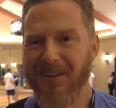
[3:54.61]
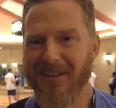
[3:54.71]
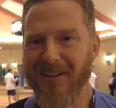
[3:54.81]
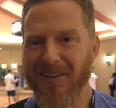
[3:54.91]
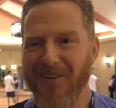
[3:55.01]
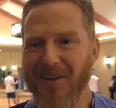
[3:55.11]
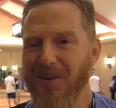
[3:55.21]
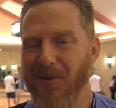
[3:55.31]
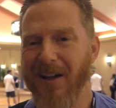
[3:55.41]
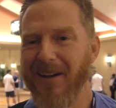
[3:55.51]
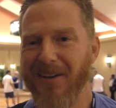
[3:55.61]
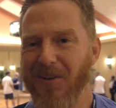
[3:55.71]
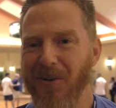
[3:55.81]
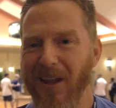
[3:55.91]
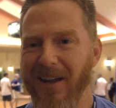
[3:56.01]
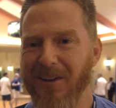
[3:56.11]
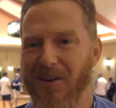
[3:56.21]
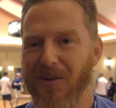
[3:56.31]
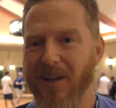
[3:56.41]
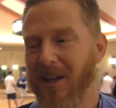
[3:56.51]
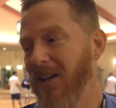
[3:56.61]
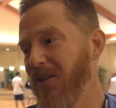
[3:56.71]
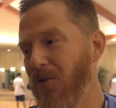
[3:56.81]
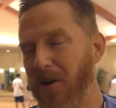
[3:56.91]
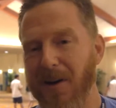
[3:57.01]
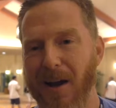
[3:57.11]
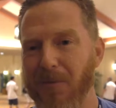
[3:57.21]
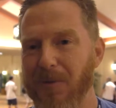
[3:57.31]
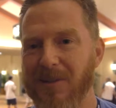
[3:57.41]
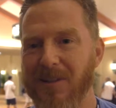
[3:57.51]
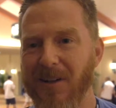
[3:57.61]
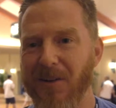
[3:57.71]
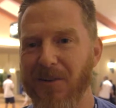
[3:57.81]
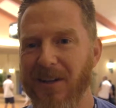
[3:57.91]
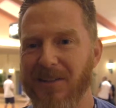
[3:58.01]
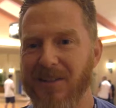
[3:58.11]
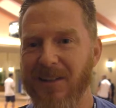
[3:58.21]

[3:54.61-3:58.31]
You know, right here in Orlando can do our conference and learn this.